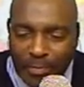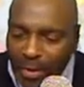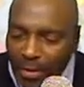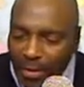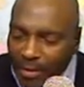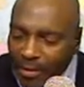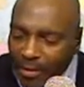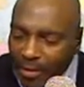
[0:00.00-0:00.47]

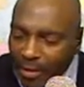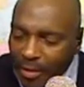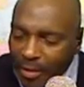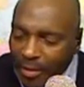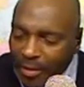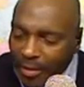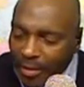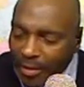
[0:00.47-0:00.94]

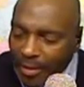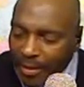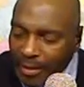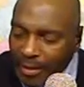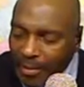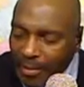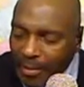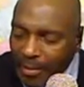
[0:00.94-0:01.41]
looking at a
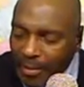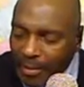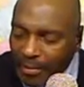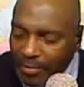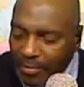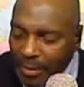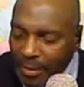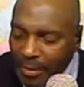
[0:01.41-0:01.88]
couple
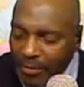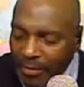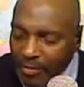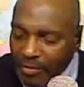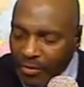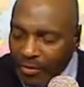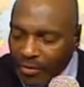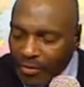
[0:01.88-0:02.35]
of
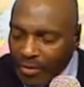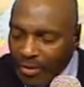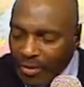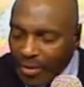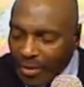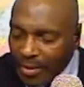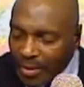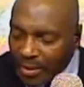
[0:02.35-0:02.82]
issues
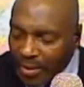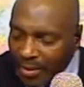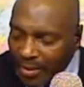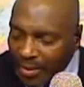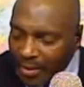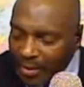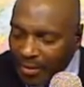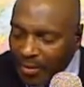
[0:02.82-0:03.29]

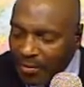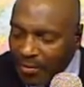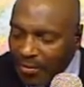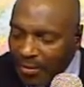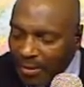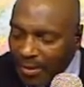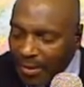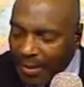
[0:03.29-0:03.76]
here
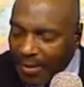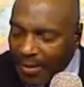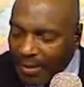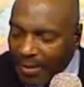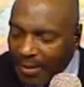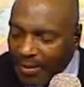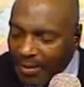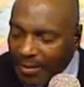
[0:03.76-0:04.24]

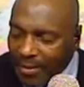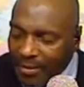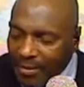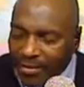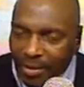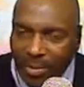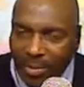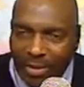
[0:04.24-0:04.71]
today, and
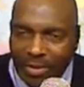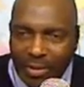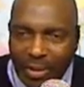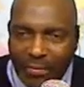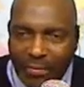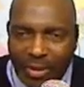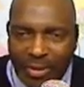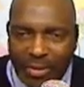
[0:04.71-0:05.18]
so much
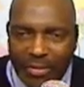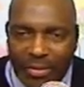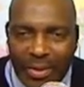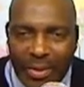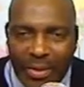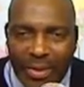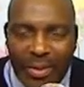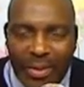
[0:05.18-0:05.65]
of it is
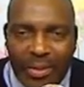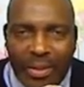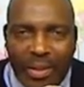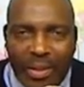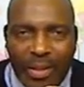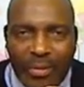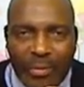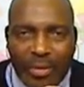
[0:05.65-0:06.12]

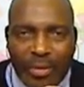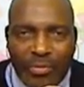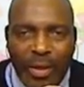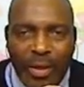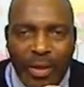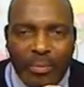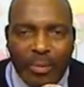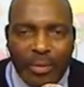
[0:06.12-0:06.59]
dealing with
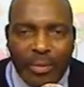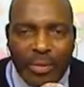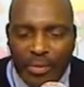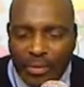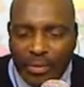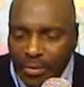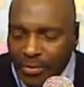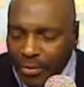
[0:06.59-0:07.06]
Trump, but
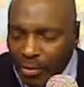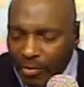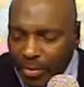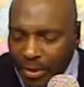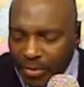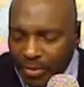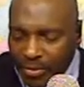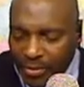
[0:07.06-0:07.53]
there's so
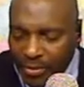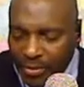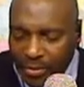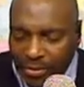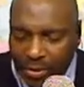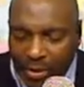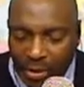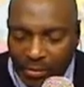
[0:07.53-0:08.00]
much
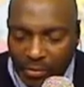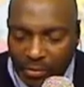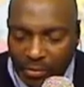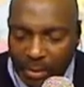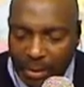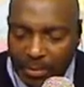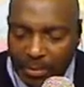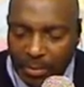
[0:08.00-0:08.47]
just dealing with
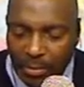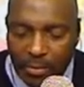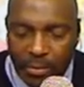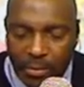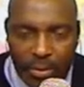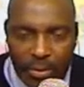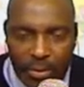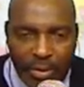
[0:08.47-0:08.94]
people
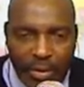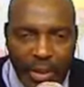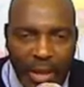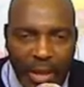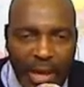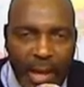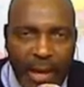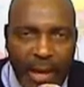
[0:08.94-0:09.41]
who in their
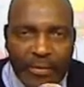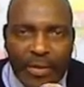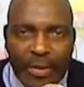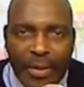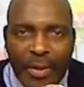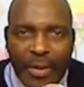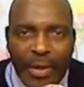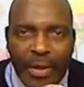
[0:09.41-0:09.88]
lives
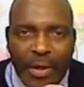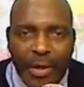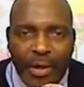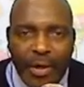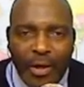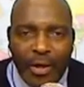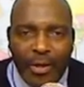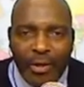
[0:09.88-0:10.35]

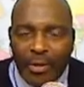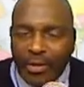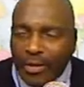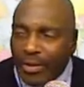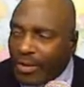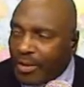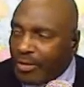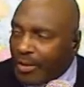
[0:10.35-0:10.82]
are
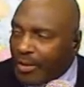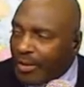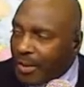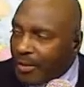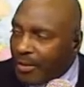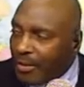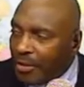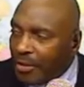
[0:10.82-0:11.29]
just
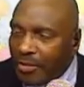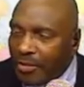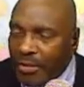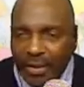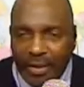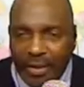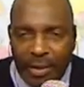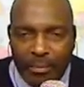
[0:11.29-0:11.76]
conducting their
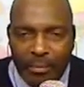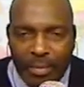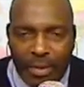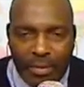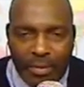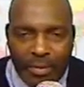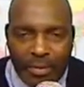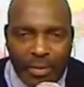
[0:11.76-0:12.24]
day-to-day
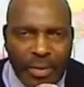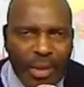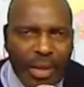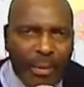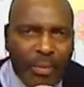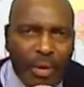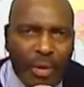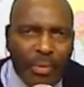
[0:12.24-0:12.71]
business.
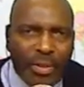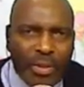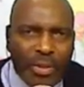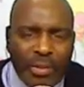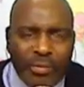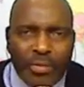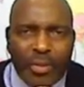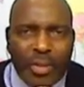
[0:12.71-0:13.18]
I'm always
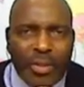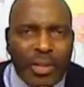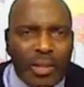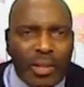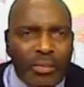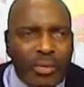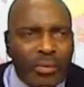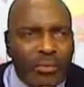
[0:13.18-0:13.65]
interested to
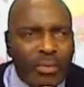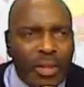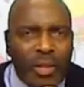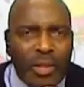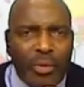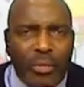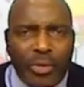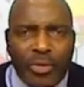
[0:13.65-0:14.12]
hear
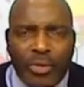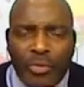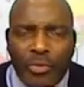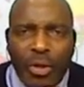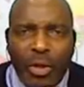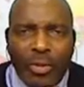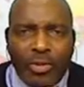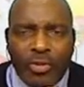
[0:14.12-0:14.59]
what
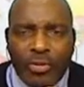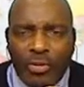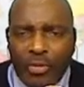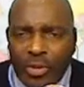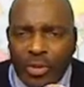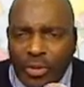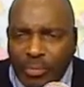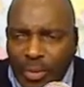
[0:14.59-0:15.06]
you all are
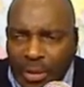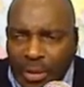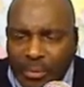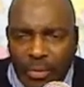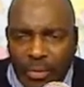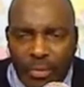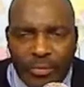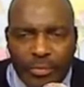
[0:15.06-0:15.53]
doing, just
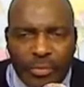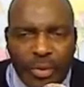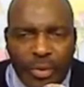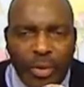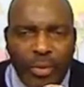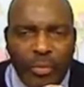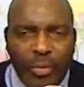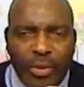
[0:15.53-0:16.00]
people.
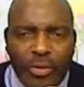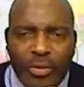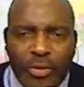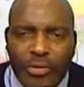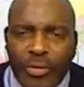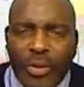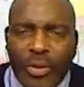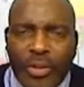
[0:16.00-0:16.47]
What are
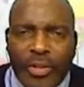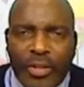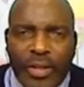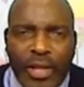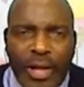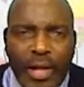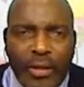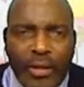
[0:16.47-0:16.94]
you doing
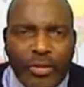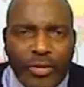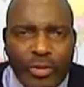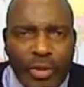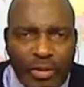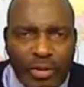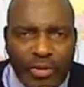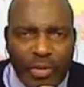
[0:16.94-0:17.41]
today? How did
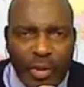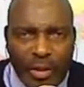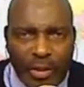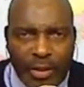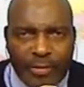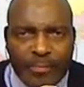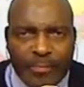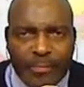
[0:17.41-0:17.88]
you get
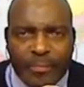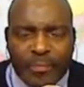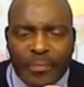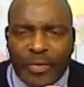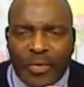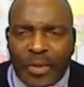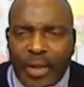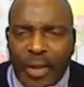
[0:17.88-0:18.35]
started?
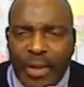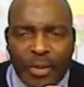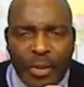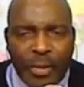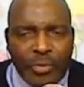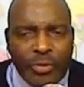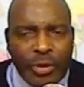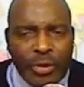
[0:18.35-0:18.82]
I
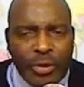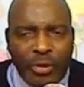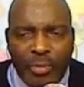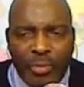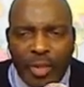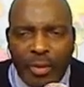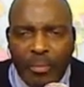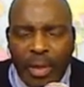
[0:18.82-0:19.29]
told you a
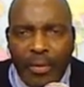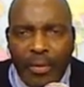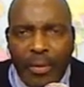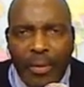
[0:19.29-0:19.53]
little bit about